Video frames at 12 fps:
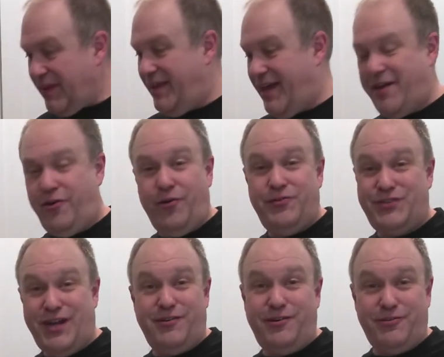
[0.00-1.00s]
I know it
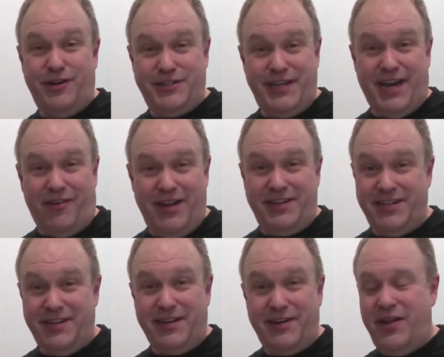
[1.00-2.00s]
sounded crazy how I
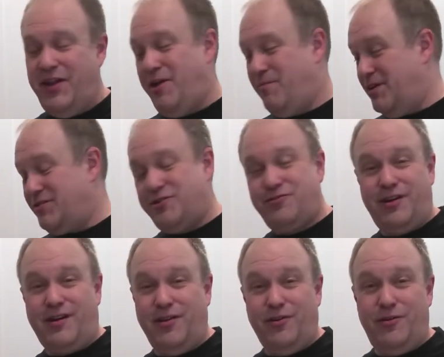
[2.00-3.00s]
did it, but it's a
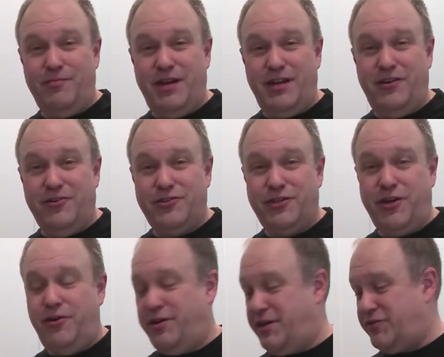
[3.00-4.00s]
trick I learned many years
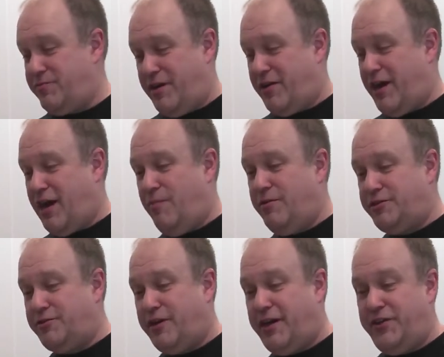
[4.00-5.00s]
ago, and it doesn't matter how much
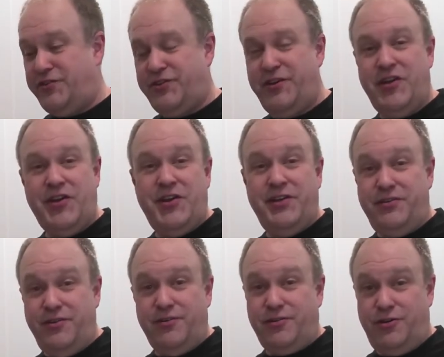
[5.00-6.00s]
rice
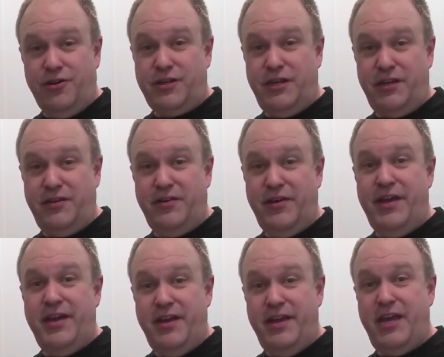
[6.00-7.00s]
you're
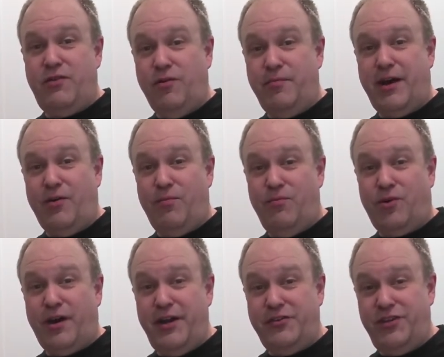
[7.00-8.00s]
cooking, equal amount
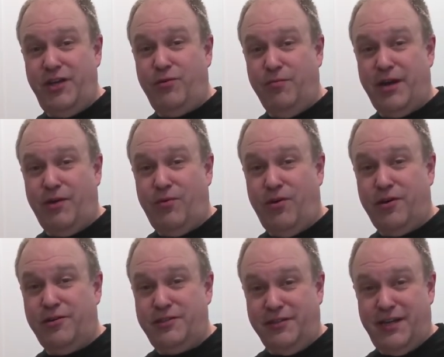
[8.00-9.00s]
rice, equal amount
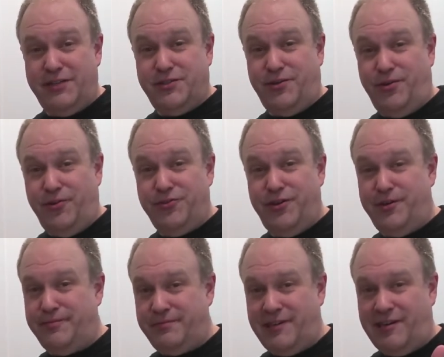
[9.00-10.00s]
water till it has the holes in
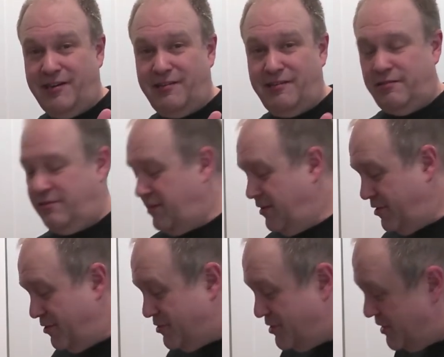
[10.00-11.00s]
it.
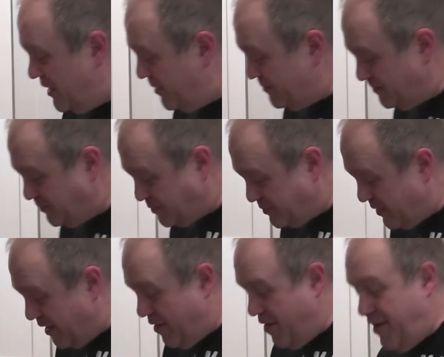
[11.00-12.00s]
You're set.
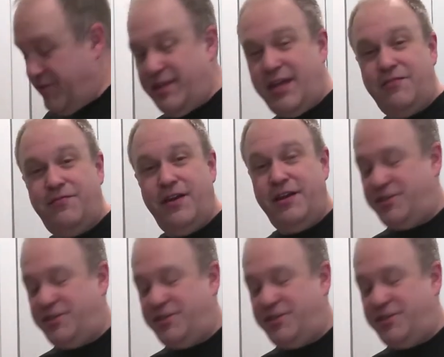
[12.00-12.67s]
And that feta